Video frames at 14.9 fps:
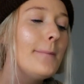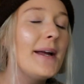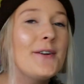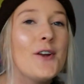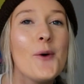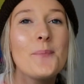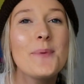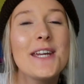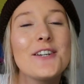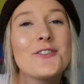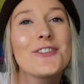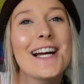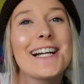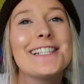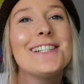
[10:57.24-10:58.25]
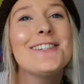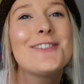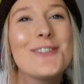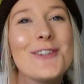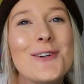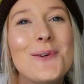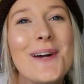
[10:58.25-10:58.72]
but not be attracted
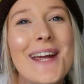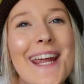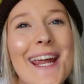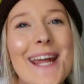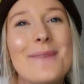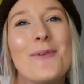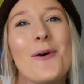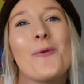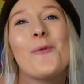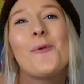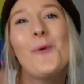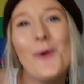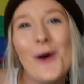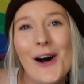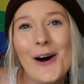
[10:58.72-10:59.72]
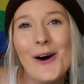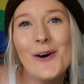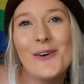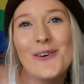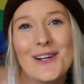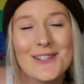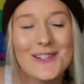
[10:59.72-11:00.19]
to him. Whoa,